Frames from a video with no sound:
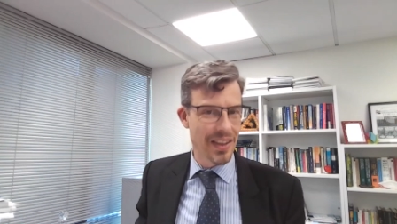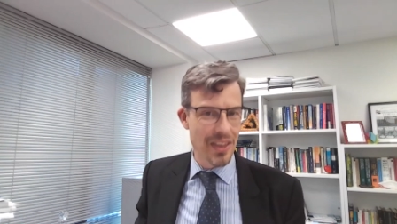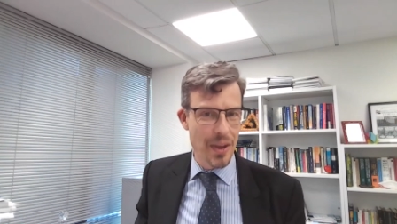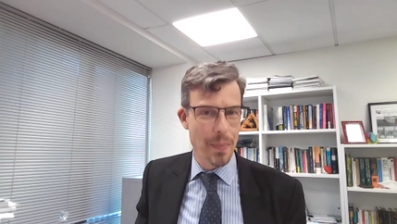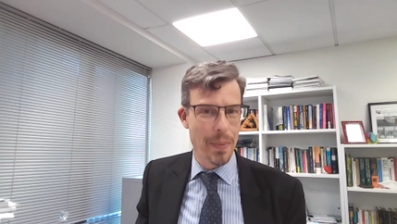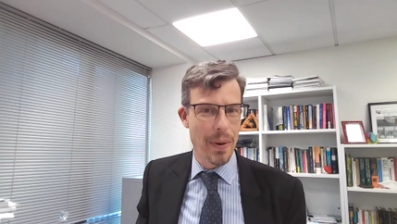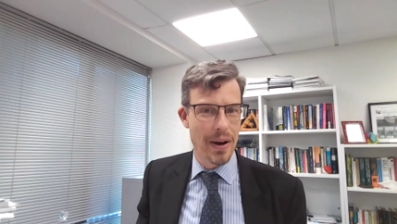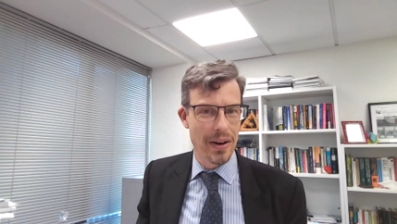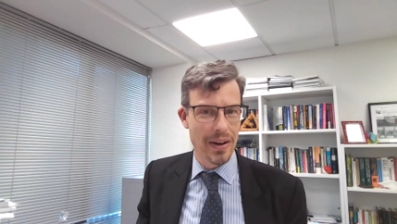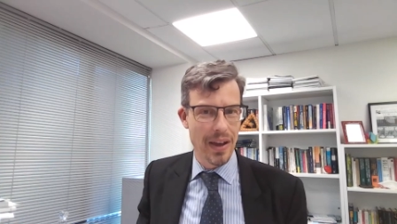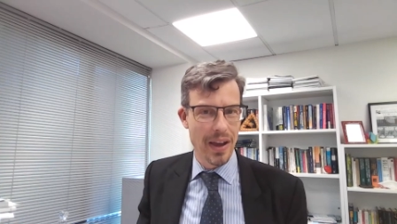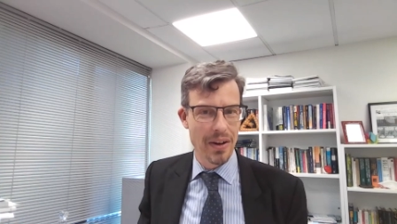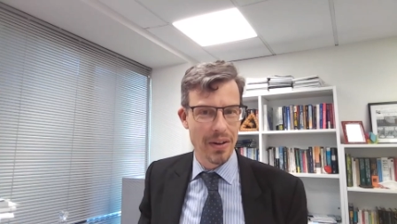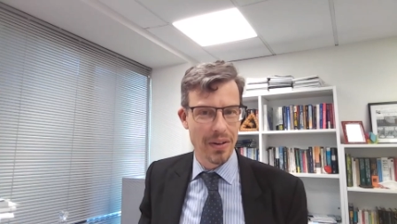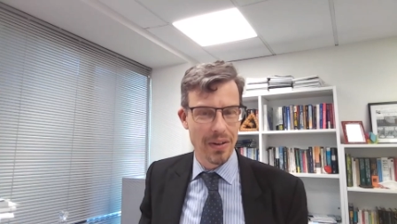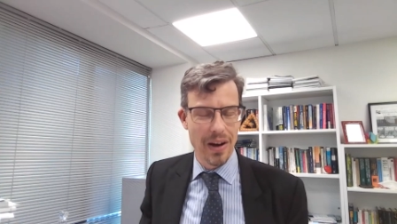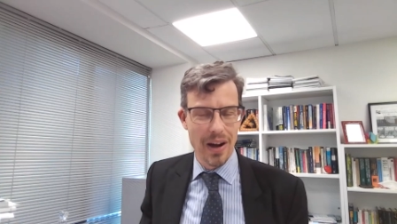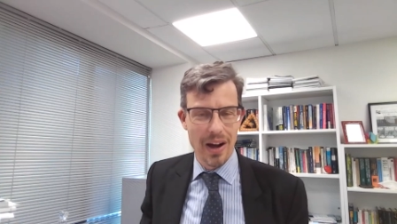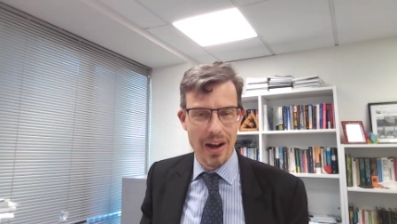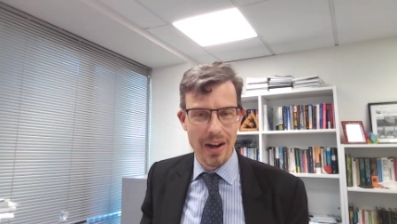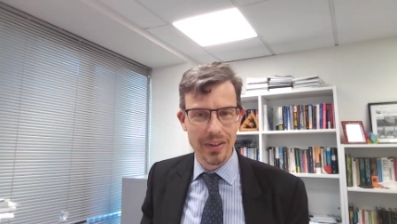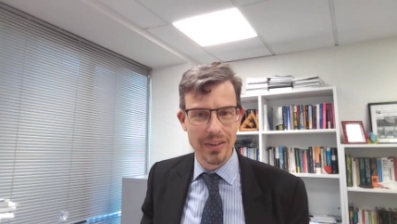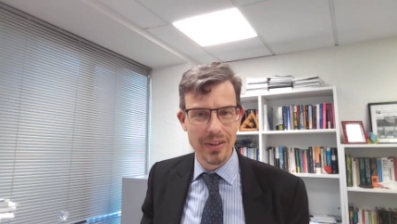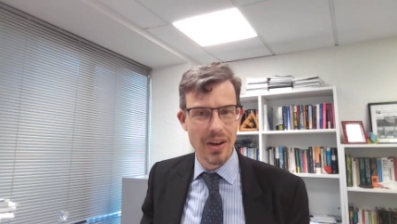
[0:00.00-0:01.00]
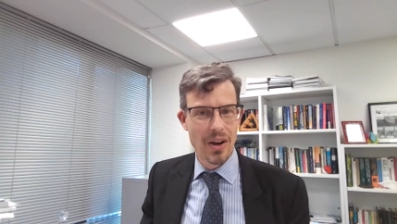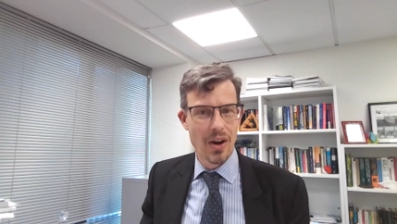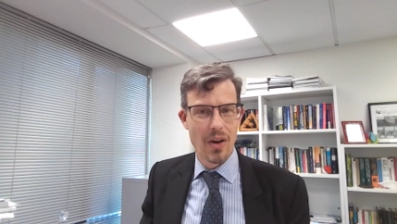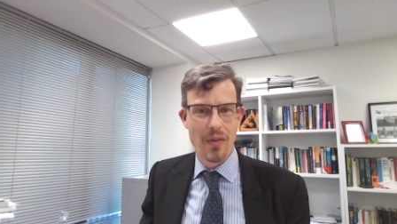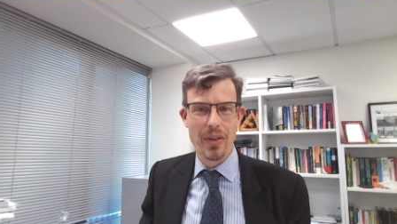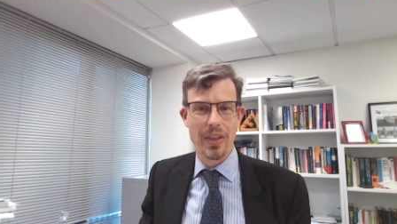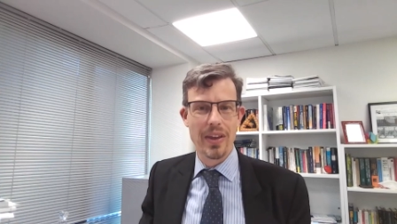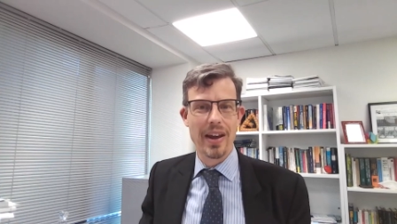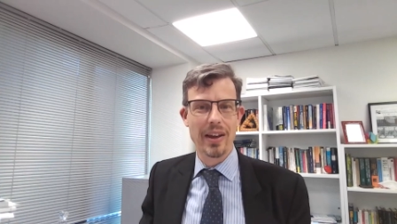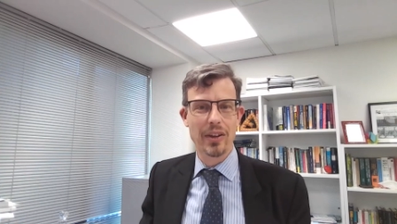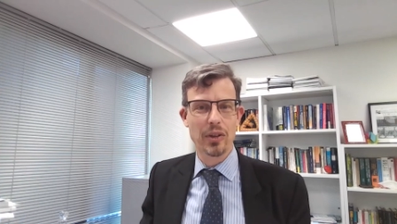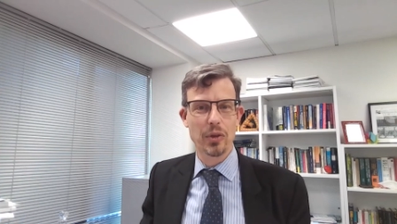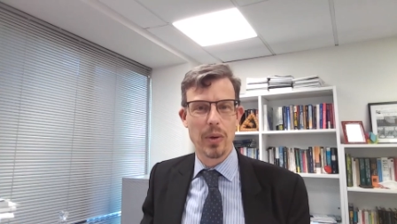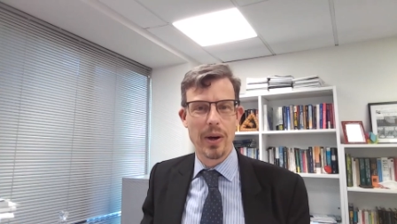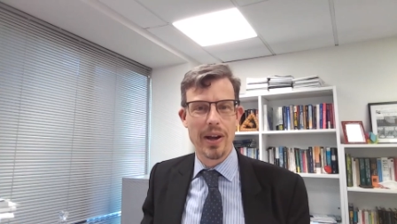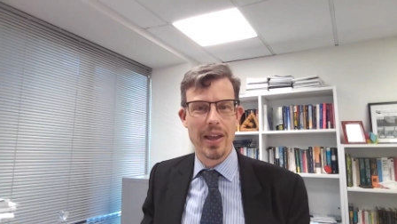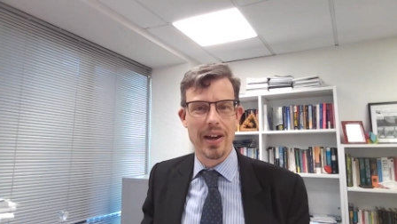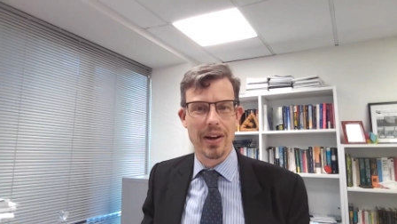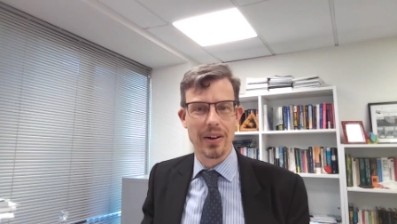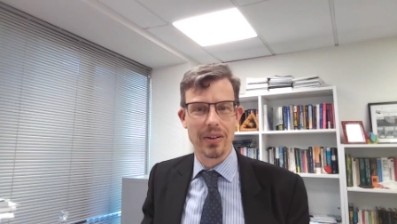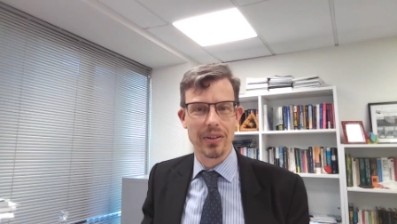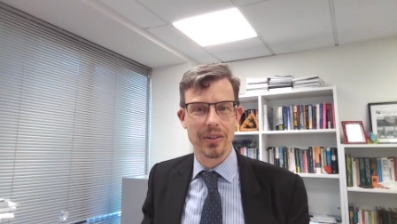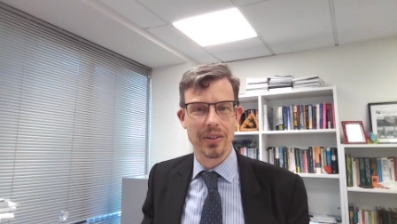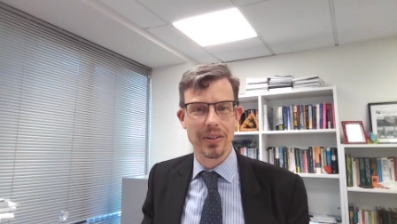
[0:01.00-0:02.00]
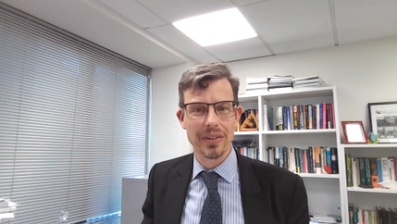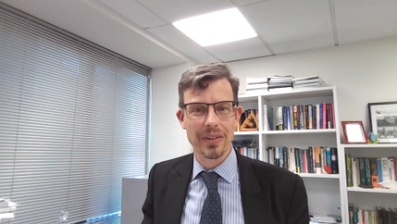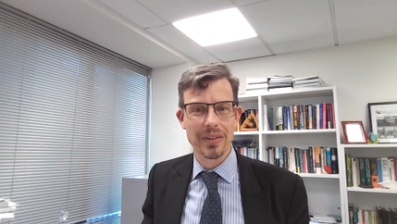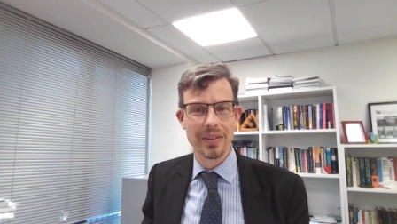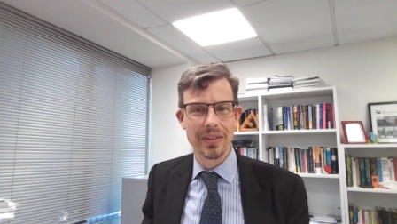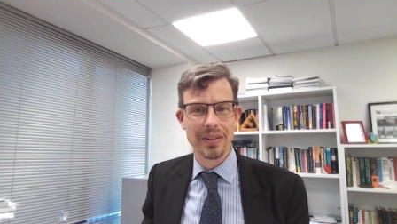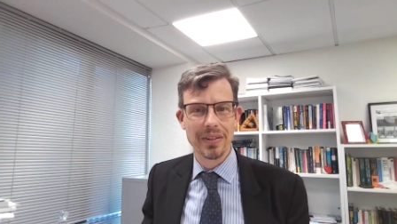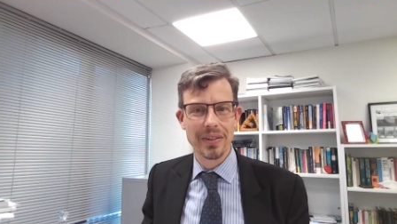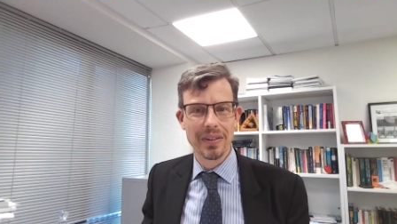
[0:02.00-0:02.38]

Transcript: in the parking garage over the next 20 years.